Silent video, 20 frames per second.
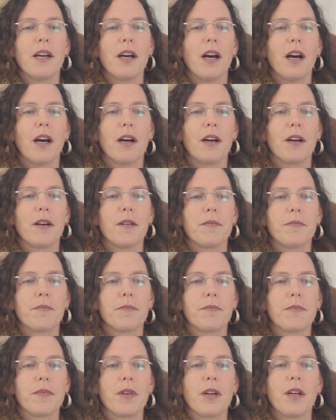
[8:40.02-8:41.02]

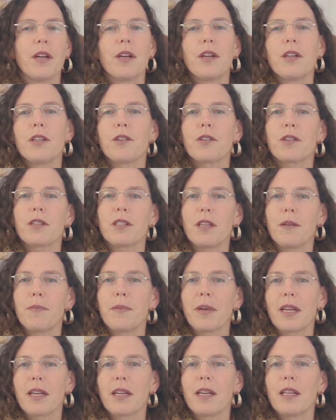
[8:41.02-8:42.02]
you're
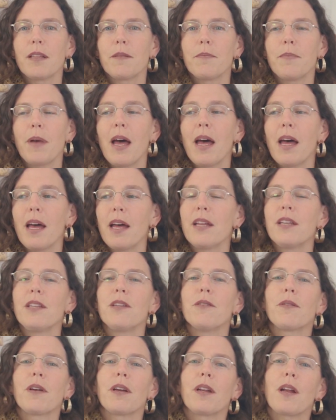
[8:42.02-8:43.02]
sleeping in the bed,
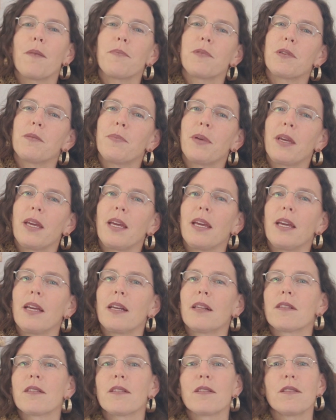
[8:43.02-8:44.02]
you get up to pee,
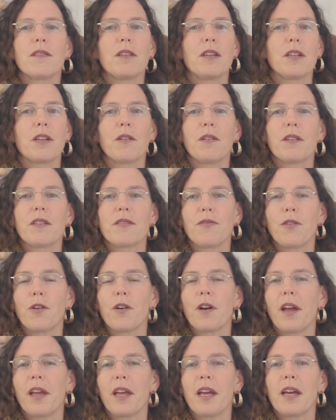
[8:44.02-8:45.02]
it's
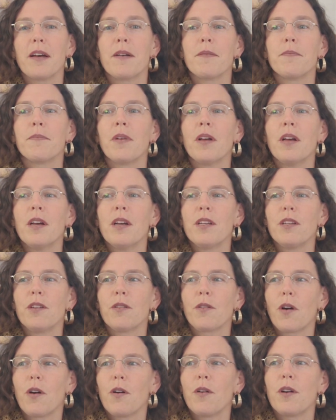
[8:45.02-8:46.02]
4 a.m., you
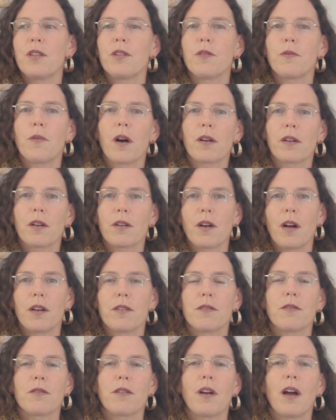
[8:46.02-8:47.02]
go and you walk
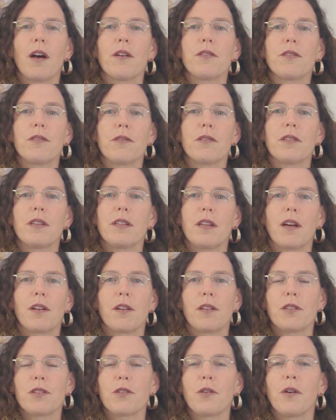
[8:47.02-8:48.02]
across your house, you sit down
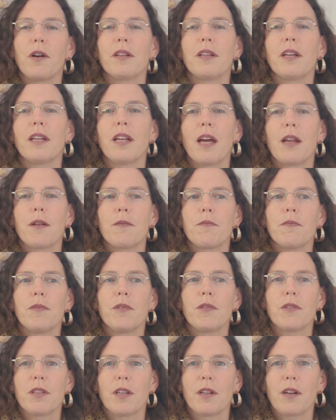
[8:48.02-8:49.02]
on the toilet and
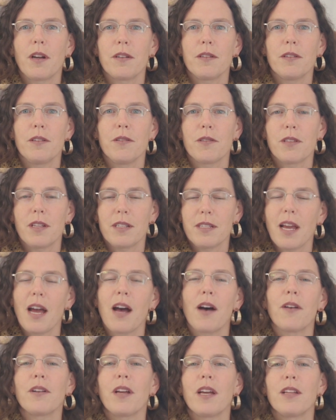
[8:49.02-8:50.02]
you sit
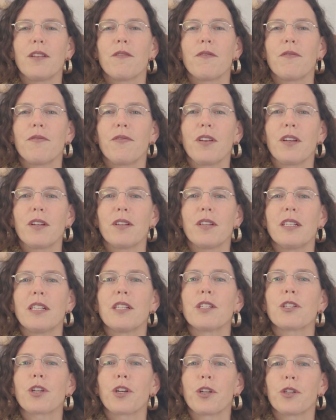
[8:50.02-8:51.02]
down and you feel an
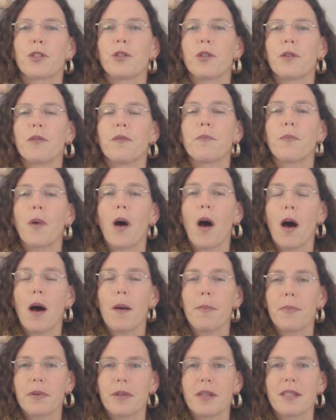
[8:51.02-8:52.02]
internal
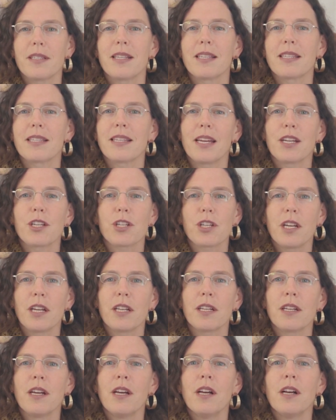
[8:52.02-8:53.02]
pop, a
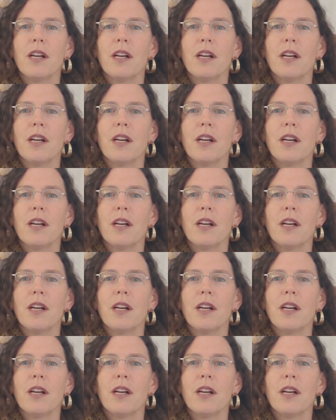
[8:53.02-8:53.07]
sensation,